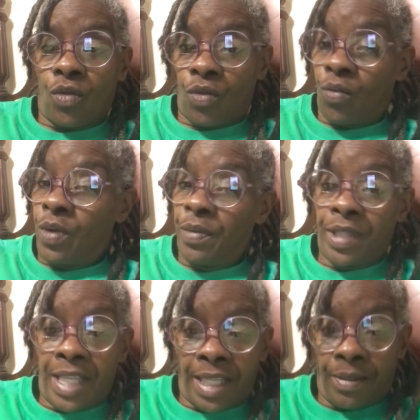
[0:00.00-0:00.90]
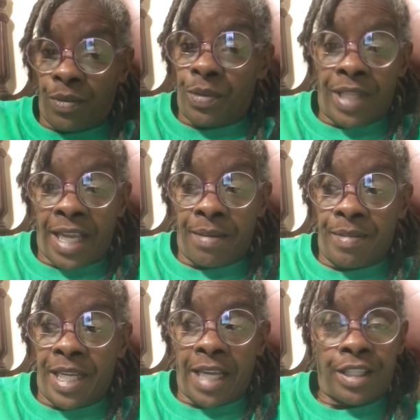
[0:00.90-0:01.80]
We was there
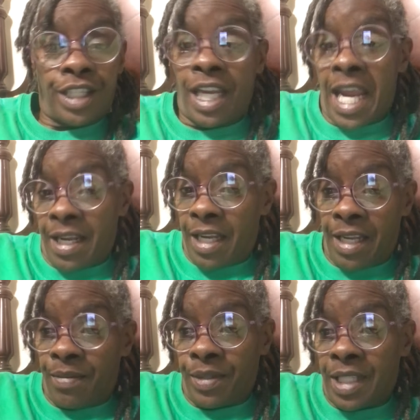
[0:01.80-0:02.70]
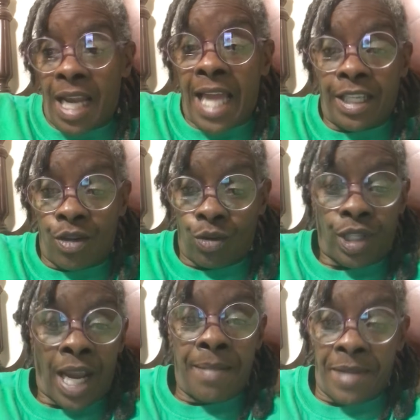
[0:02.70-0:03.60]
because it was like no
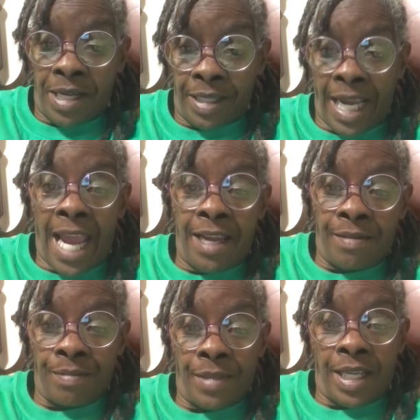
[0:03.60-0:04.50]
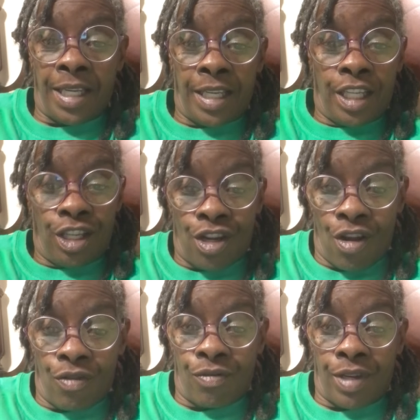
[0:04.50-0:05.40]
shame in her game, you
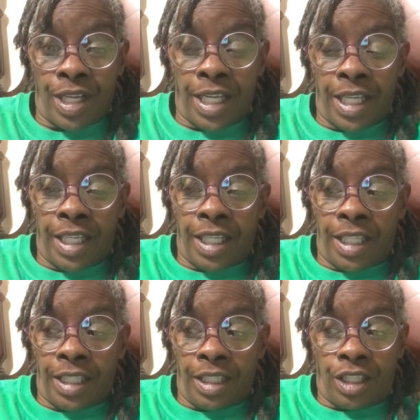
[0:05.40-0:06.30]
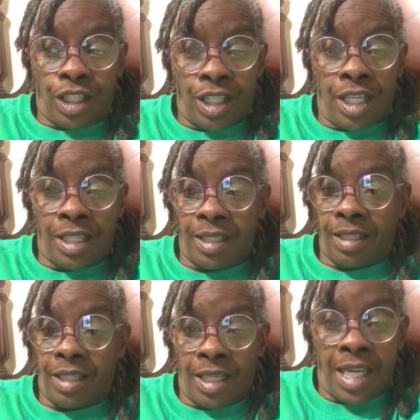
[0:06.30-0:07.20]
know. She
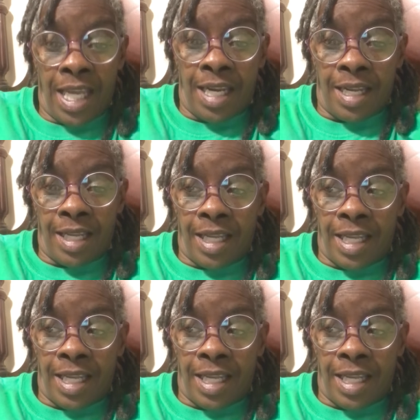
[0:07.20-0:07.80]
did it.